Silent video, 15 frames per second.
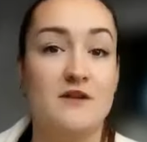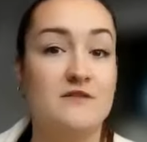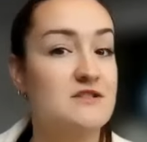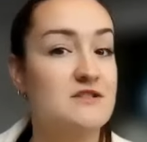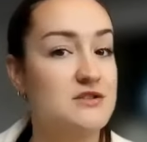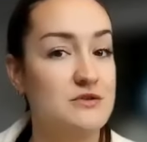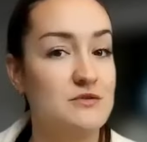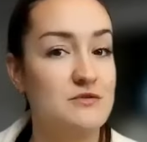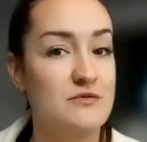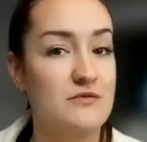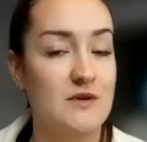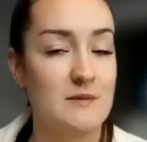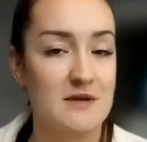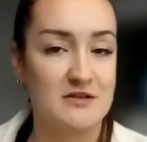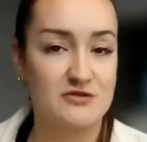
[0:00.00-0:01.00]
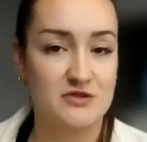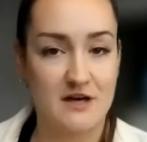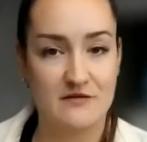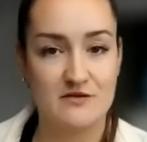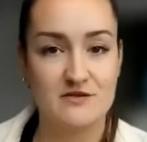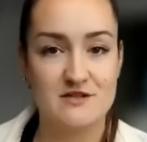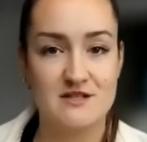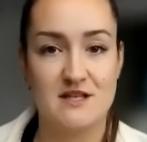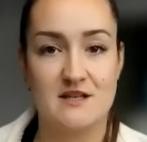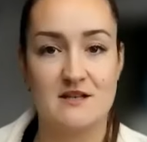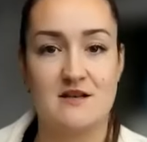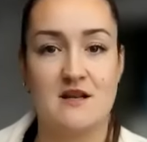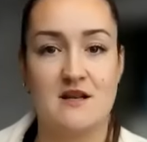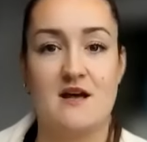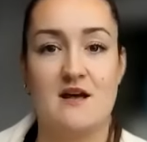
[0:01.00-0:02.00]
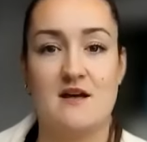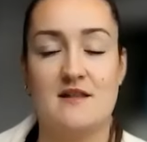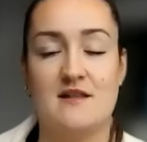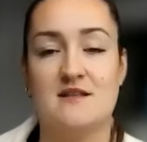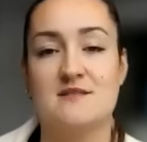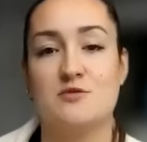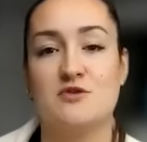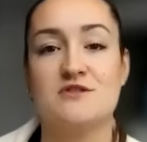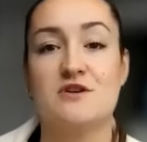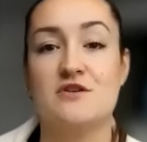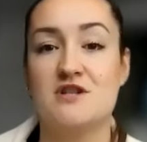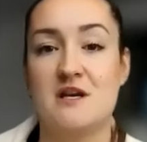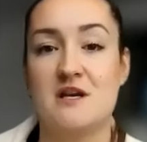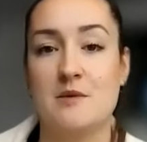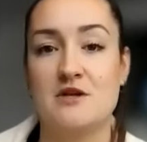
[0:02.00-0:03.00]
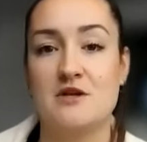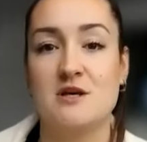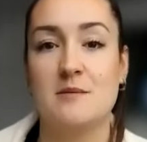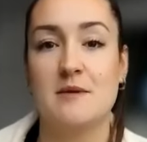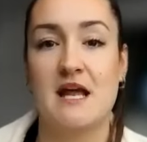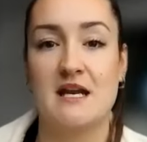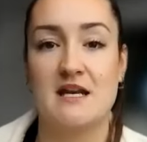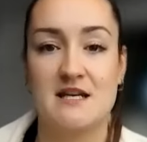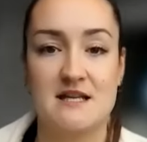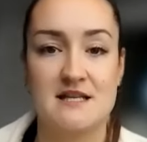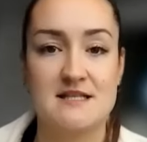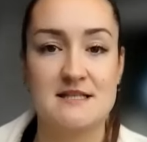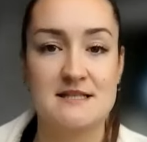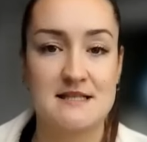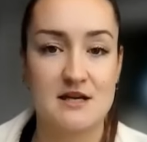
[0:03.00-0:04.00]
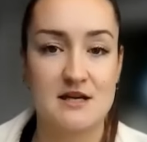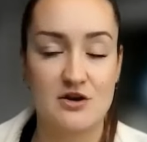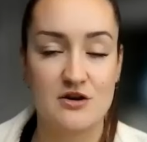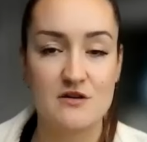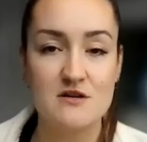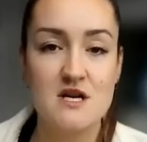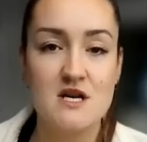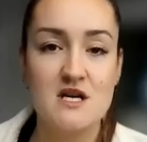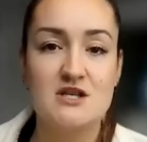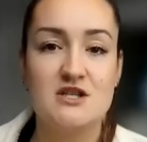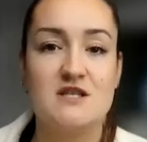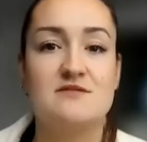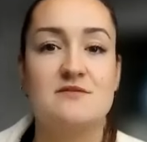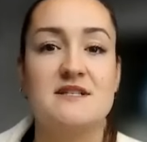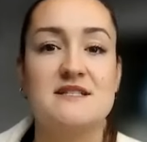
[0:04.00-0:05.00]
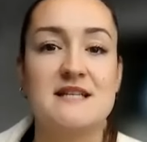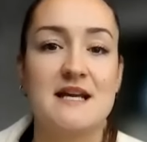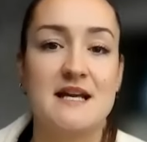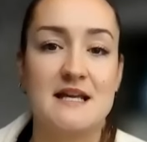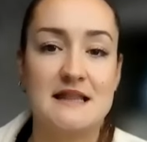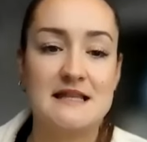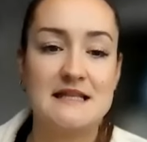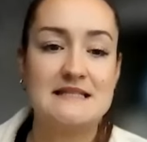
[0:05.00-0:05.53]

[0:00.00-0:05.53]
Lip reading: of two female drivers in the Sports Car Championship Canada this year. She's racing in the